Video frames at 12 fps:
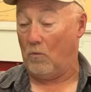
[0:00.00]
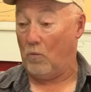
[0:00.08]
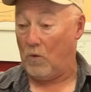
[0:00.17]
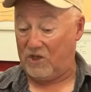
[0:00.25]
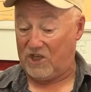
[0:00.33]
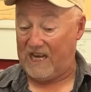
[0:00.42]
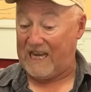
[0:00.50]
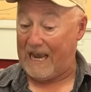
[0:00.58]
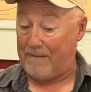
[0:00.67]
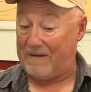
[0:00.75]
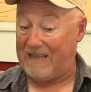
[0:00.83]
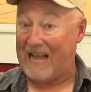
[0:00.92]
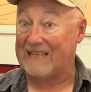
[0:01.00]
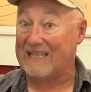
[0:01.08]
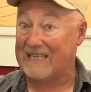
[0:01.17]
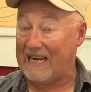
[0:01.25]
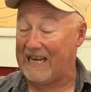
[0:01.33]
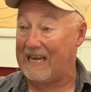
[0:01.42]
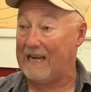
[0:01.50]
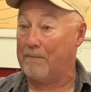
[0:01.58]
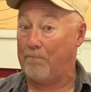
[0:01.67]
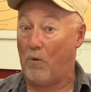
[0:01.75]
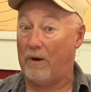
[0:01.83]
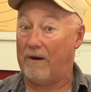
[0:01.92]
when she came to that sticking
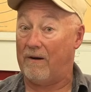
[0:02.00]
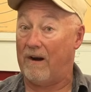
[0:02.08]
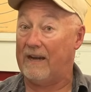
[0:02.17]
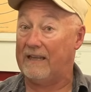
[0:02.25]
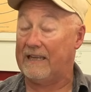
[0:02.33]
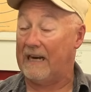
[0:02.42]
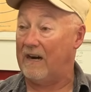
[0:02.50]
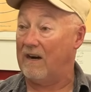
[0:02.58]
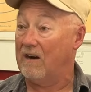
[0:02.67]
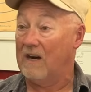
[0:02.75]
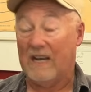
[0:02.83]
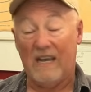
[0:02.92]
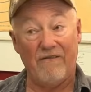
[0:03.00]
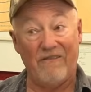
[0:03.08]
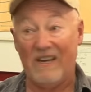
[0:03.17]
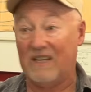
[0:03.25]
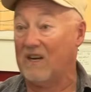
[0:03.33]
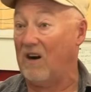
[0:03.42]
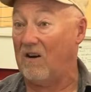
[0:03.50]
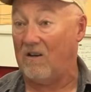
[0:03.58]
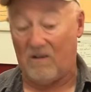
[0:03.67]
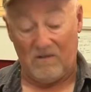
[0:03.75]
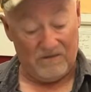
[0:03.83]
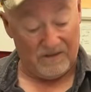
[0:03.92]
point right there, if it
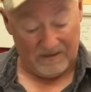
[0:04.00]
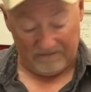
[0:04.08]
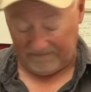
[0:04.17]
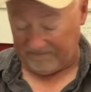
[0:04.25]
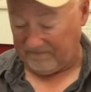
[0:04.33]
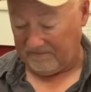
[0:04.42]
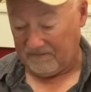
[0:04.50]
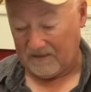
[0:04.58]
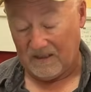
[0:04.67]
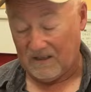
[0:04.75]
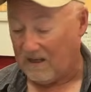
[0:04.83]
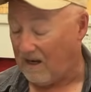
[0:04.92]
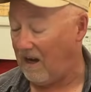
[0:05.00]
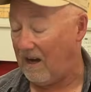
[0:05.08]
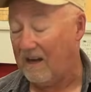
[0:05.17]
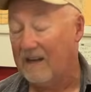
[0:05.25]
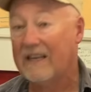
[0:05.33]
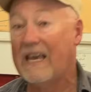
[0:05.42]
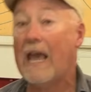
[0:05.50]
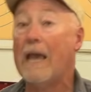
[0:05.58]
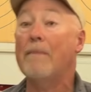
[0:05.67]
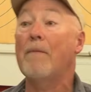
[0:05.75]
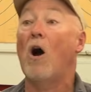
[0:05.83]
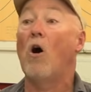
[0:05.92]
galls,
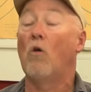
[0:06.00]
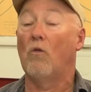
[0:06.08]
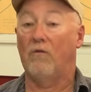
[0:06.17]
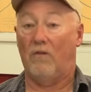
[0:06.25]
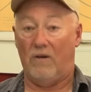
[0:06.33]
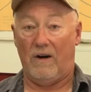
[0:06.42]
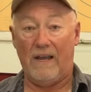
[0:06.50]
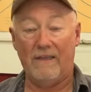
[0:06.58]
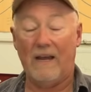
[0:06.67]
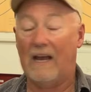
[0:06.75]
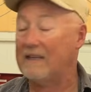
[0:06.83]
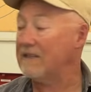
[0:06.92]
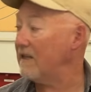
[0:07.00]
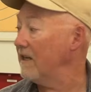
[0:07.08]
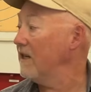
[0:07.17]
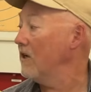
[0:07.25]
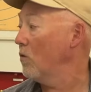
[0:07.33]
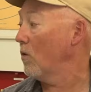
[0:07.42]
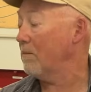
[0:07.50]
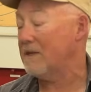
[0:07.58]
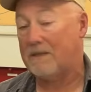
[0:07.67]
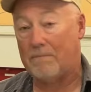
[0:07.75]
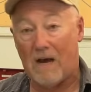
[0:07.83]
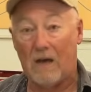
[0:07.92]
game over. And that's an enormous
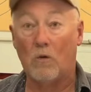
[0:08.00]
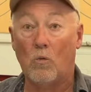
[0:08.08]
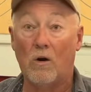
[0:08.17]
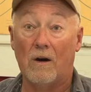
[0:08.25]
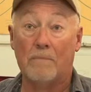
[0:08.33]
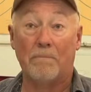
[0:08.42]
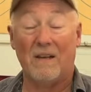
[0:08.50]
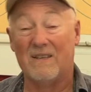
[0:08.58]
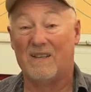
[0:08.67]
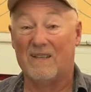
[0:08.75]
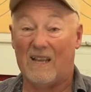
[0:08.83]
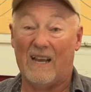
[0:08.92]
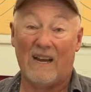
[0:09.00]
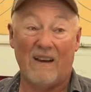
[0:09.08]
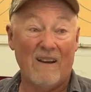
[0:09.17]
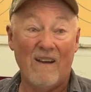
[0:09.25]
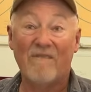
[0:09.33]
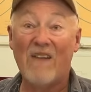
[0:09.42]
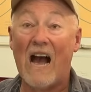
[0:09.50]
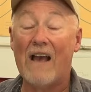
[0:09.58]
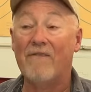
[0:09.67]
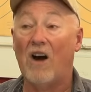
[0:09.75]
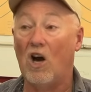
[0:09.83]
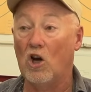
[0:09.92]
amount of work, plus it's like a
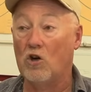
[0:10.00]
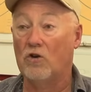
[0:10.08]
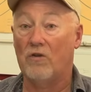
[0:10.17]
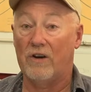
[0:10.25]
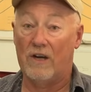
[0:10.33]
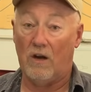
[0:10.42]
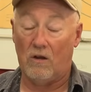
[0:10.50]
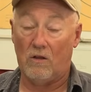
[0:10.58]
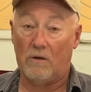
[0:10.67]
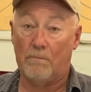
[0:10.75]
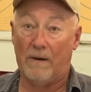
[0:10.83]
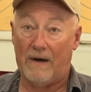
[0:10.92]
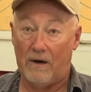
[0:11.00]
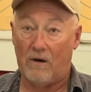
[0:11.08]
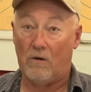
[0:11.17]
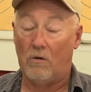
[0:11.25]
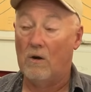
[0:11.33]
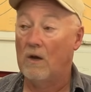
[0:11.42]
$500 barrel.